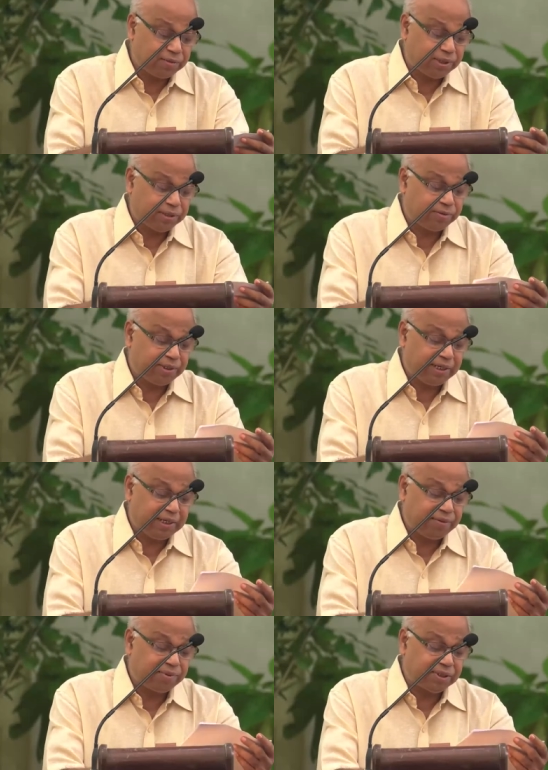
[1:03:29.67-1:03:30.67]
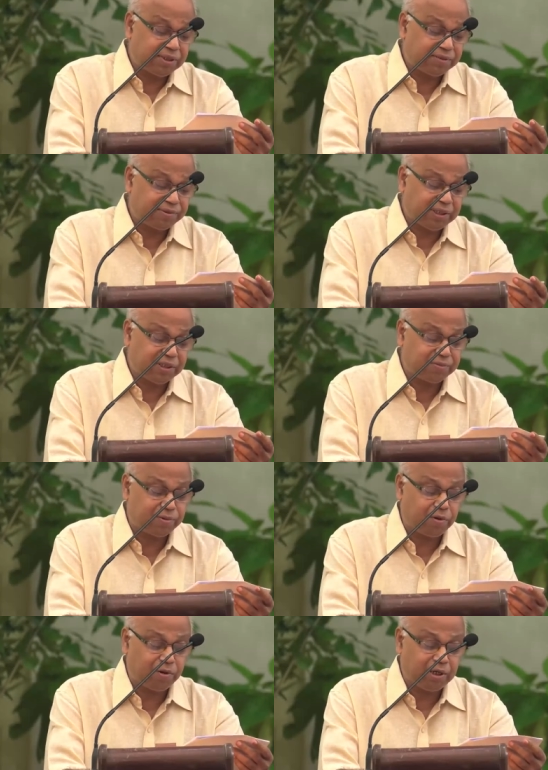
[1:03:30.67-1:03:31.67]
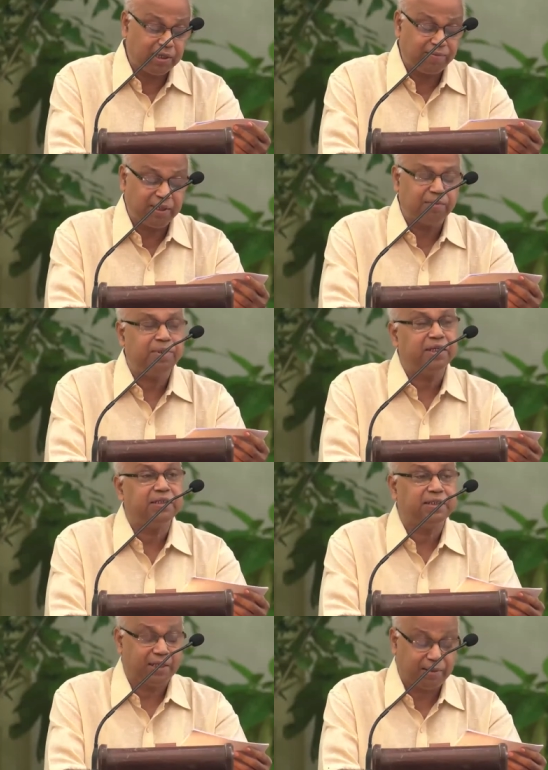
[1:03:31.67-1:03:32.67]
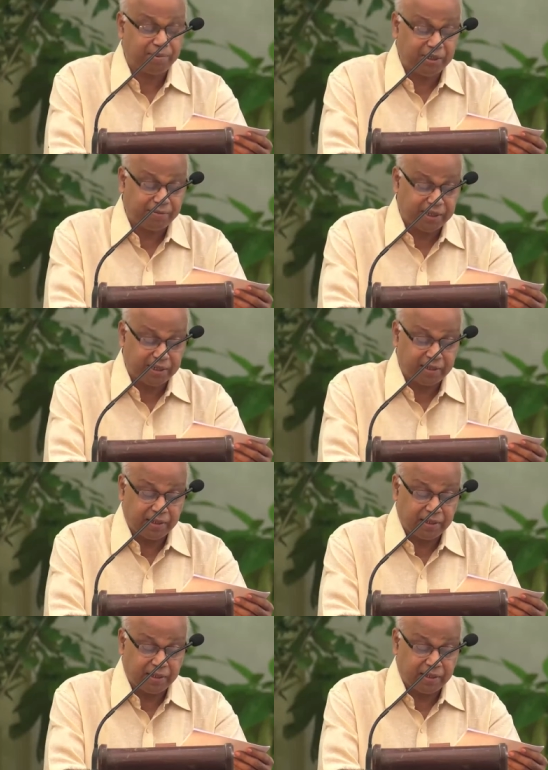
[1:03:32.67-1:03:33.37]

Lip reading: was to relieve the suffering of all living beings everywhere.